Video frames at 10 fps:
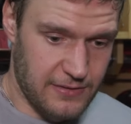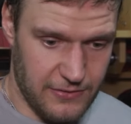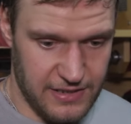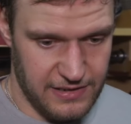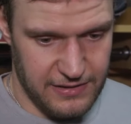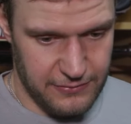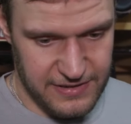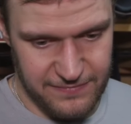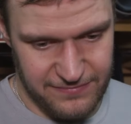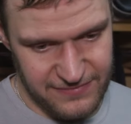Well,
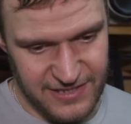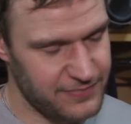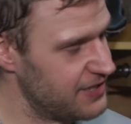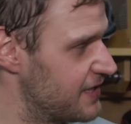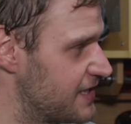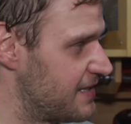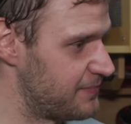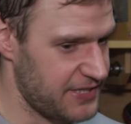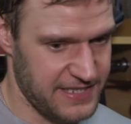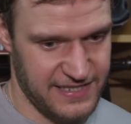with the players I'm
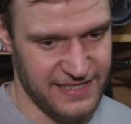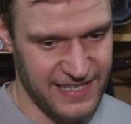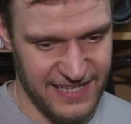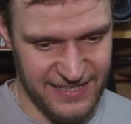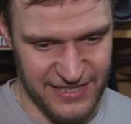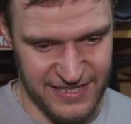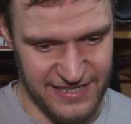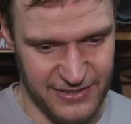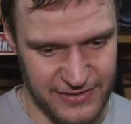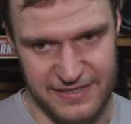playing right
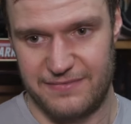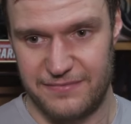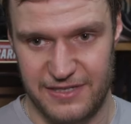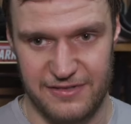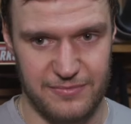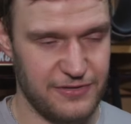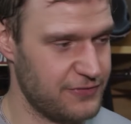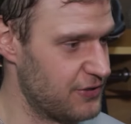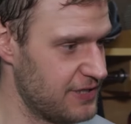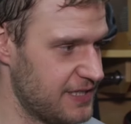now and even
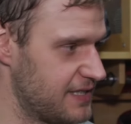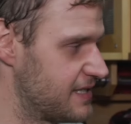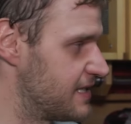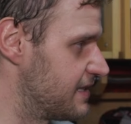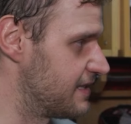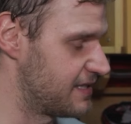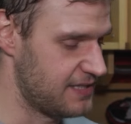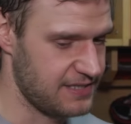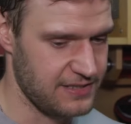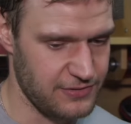before, like, it's
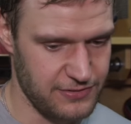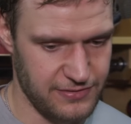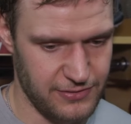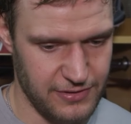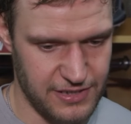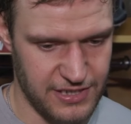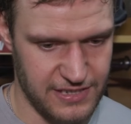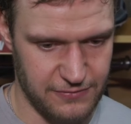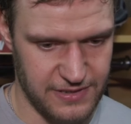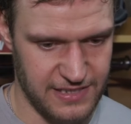easy to
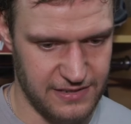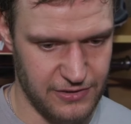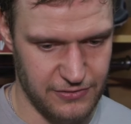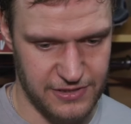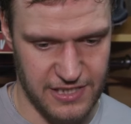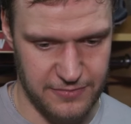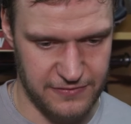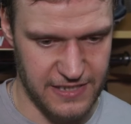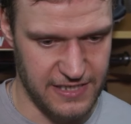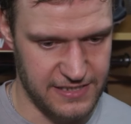adjust with those type
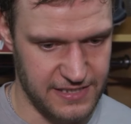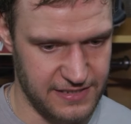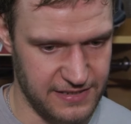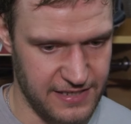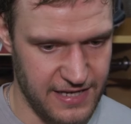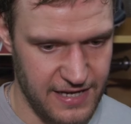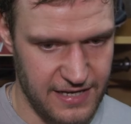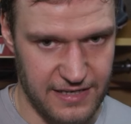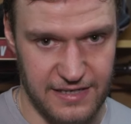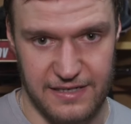of guys. And
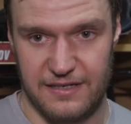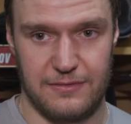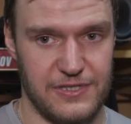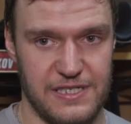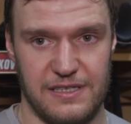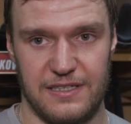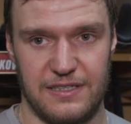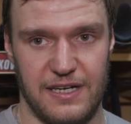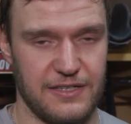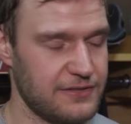obviously, like,
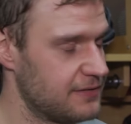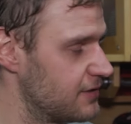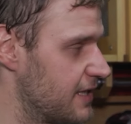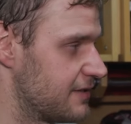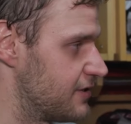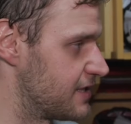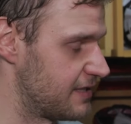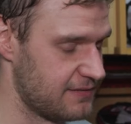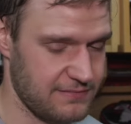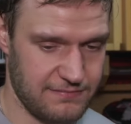Rhino is
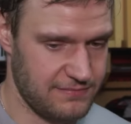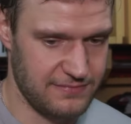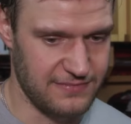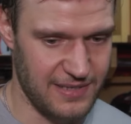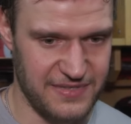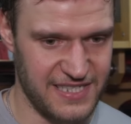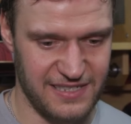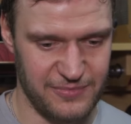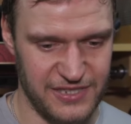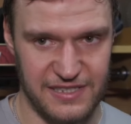an
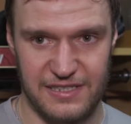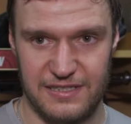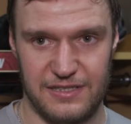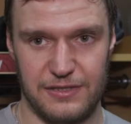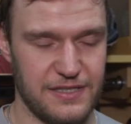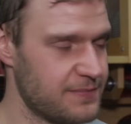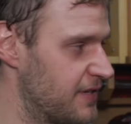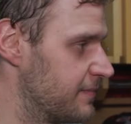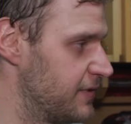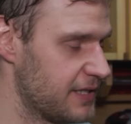amazing player, really
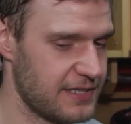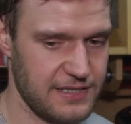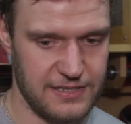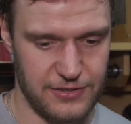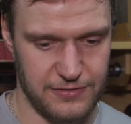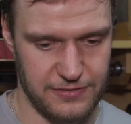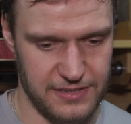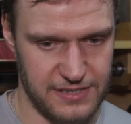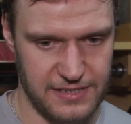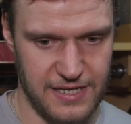smart player, so
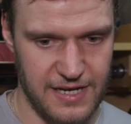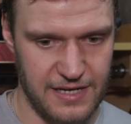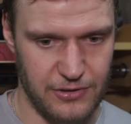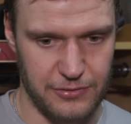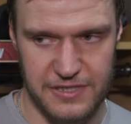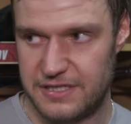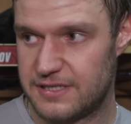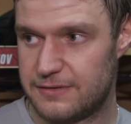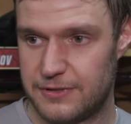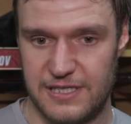it's always
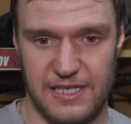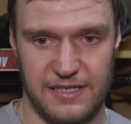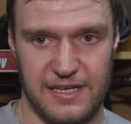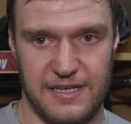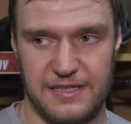easy with that guy.